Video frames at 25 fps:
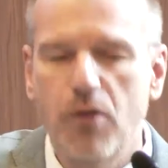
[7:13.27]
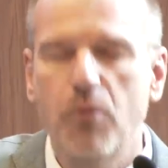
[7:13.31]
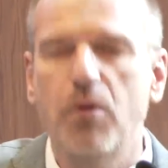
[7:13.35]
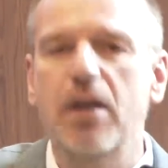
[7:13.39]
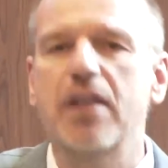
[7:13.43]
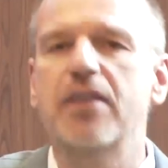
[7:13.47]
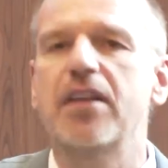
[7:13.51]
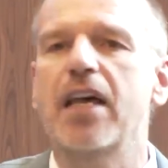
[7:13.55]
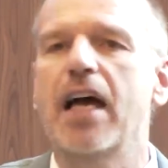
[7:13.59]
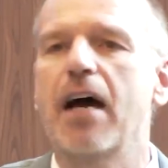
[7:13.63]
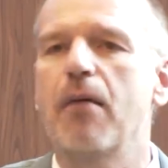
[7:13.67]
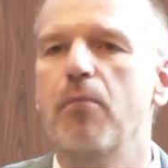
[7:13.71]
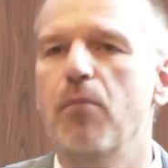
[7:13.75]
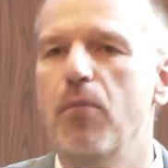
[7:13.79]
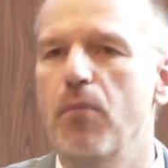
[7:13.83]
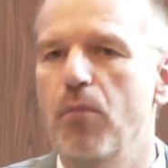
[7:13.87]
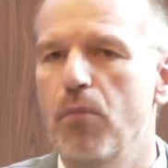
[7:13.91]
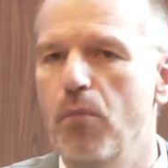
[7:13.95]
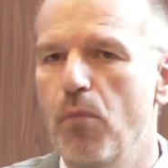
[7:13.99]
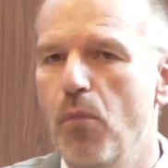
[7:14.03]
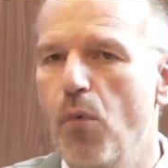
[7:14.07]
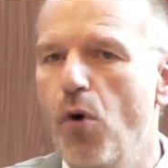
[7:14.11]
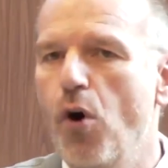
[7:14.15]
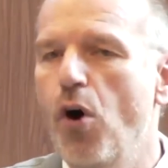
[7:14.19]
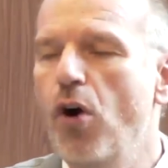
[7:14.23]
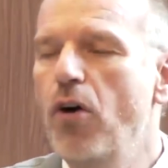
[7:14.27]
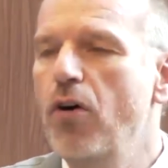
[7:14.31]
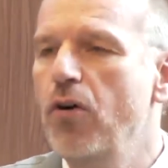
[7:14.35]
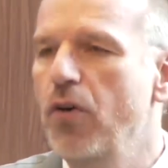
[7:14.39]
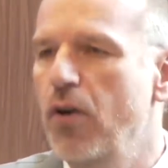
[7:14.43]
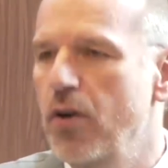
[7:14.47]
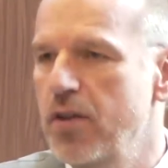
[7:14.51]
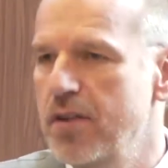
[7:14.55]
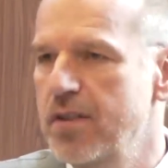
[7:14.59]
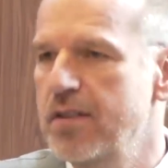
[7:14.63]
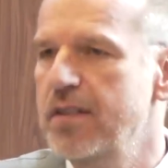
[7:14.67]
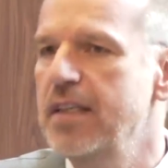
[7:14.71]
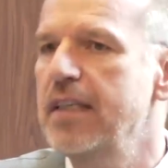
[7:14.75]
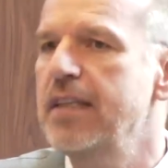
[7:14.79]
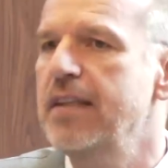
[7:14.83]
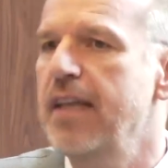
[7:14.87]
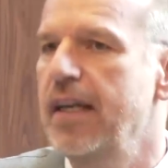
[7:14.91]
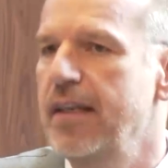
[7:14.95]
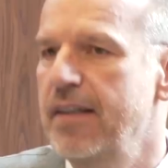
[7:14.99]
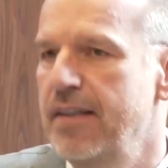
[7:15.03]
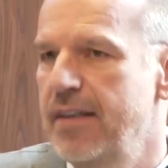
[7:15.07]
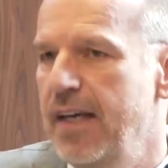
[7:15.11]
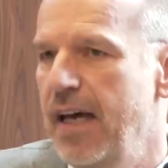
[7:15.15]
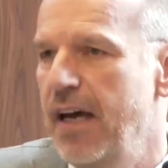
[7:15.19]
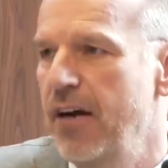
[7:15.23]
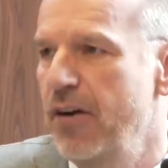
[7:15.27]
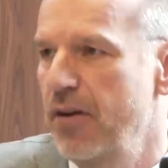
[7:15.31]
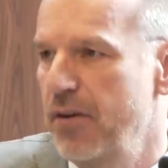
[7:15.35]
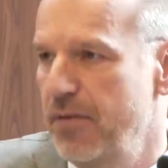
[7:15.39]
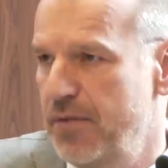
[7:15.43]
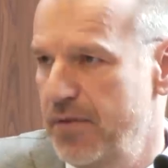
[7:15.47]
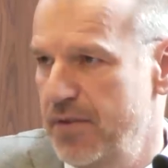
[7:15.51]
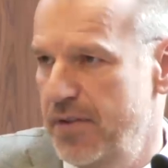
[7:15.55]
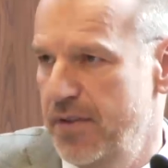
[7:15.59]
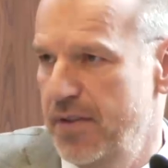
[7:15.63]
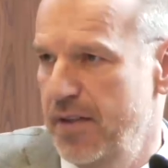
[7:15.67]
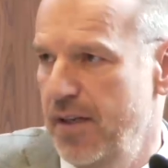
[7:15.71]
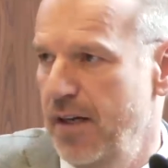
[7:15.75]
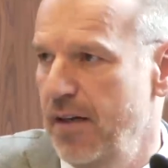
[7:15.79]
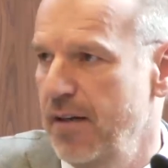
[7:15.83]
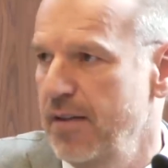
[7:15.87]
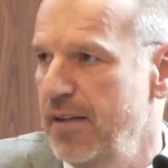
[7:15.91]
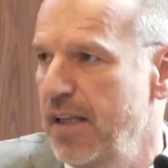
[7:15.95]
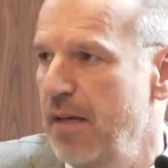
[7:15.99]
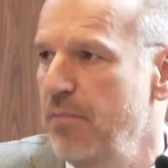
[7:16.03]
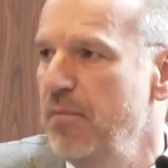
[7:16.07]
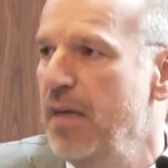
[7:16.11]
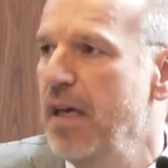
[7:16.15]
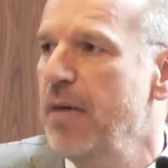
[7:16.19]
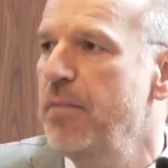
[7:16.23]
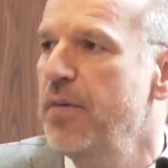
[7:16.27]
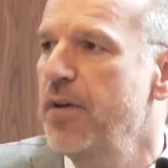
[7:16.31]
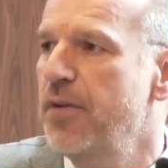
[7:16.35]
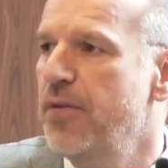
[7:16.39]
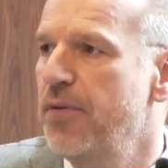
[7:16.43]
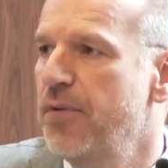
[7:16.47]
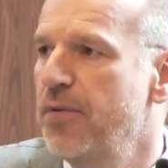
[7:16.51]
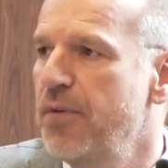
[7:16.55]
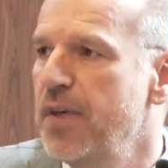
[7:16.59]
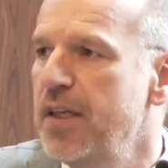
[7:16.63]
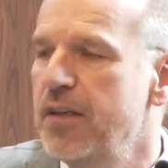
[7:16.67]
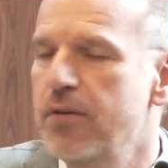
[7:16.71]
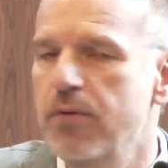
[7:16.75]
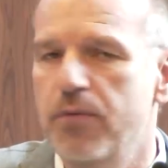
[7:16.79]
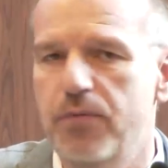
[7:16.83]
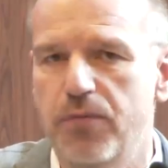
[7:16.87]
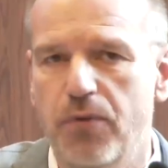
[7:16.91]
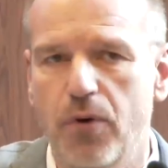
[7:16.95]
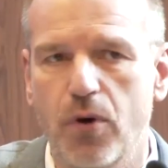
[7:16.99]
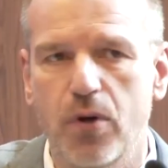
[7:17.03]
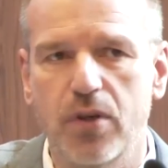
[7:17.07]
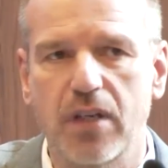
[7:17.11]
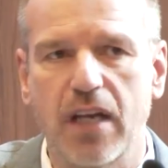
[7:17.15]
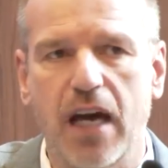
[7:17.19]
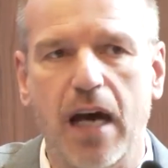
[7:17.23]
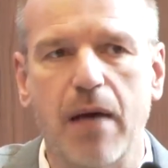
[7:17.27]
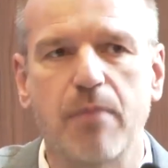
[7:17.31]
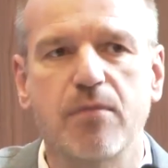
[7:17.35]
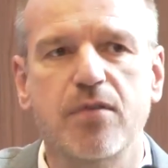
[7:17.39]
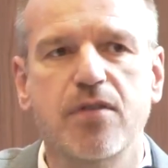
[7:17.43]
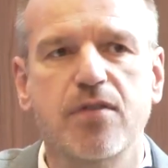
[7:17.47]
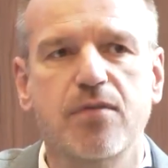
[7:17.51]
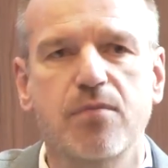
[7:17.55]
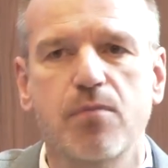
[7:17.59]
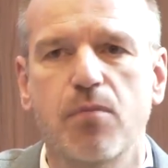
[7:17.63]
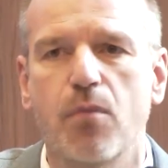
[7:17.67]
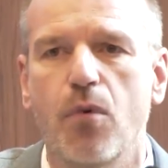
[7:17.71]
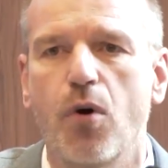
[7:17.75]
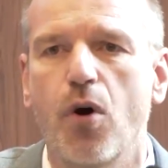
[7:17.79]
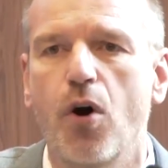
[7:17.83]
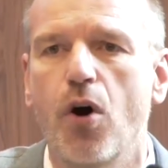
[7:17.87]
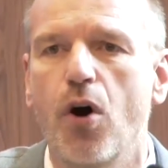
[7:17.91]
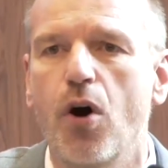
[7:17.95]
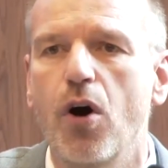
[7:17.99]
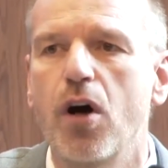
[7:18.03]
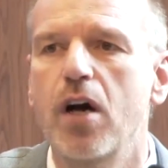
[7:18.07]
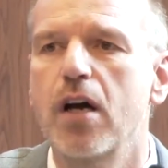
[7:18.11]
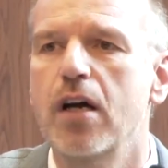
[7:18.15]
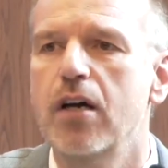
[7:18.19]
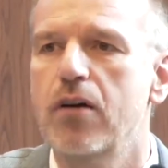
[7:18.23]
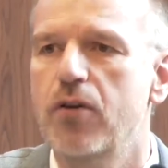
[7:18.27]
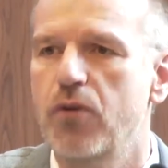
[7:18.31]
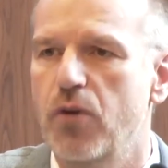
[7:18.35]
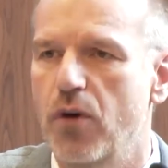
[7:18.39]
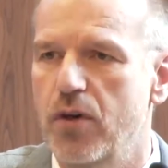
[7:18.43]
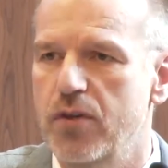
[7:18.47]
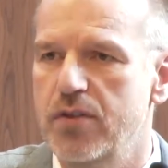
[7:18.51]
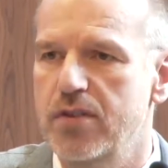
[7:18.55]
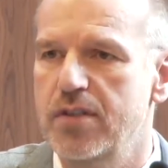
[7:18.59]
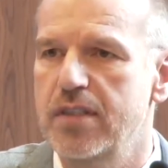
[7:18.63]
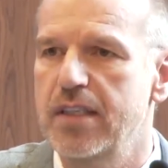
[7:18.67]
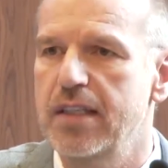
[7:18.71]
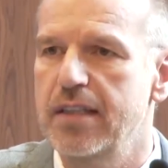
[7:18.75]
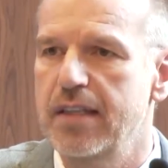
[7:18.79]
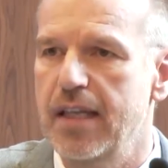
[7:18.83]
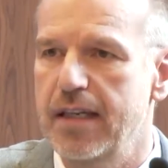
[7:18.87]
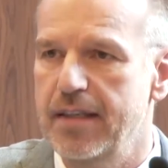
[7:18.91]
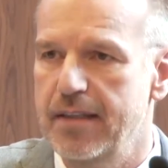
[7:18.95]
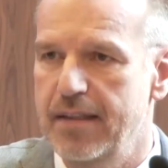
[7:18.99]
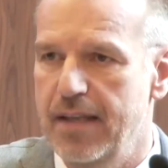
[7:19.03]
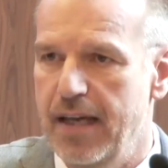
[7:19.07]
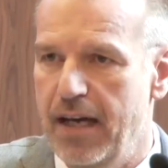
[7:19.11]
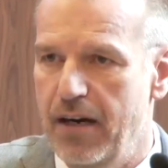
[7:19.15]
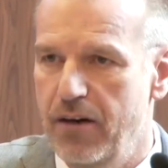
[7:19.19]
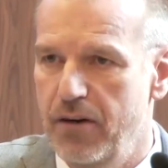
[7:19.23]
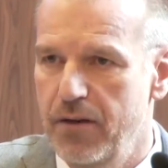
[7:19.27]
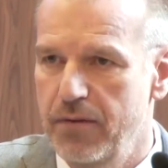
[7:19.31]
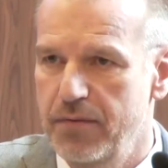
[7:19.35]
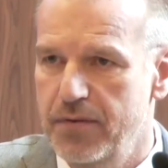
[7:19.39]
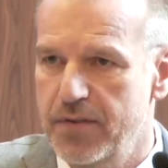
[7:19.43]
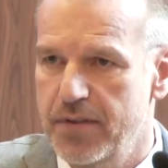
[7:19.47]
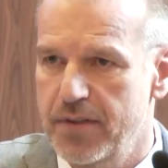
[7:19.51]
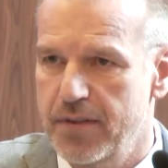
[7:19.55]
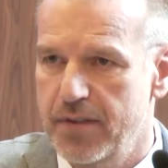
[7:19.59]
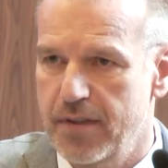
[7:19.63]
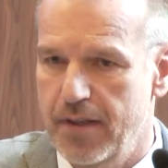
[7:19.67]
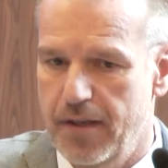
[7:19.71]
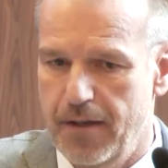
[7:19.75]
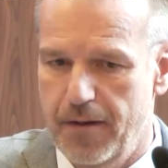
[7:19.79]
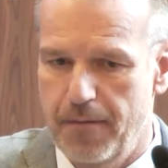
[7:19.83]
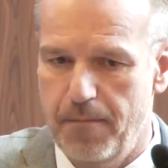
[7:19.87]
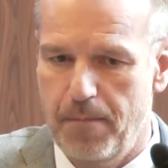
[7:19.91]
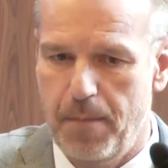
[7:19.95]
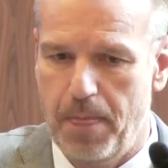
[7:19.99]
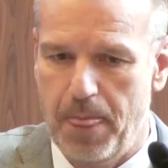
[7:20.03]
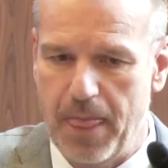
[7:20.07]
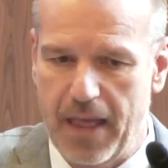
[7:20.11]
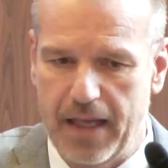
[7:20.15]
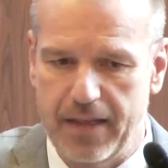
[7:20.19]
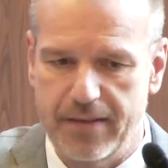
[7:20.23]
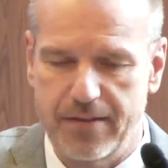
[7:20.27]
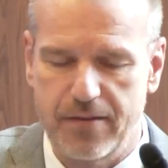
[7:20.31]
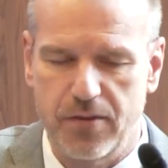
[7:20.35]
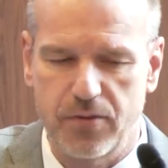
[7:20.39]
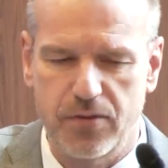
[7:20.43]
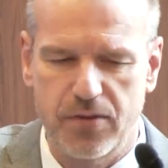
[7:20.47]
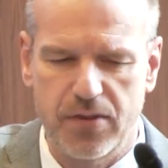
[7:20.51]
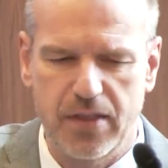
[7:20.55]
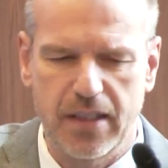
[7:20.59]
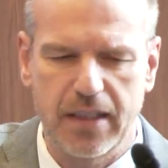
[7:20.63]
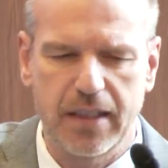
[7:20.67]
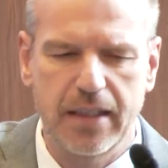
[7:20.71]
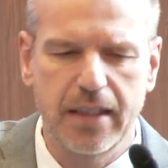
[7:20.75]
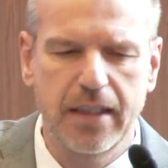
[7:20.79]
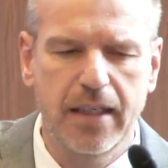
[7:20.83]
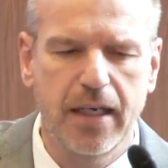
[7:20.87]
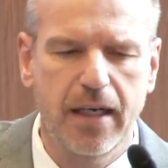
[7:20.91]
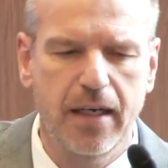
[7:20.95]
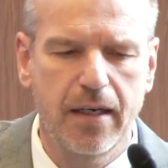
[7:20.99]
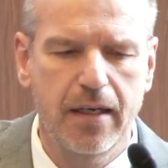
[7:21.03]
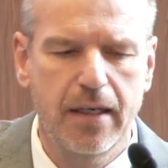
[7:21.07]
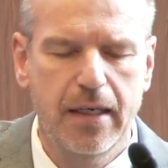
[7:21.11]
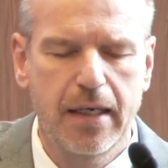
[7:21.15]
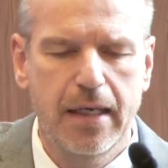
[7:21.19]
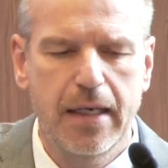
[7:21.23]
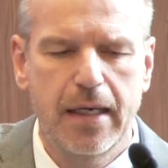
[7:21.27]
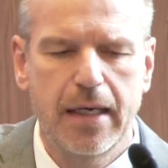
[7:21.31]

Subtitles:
Well, they are more costly than tariffs. They may be 3 to 4 times more costly than tariffs, as you see here.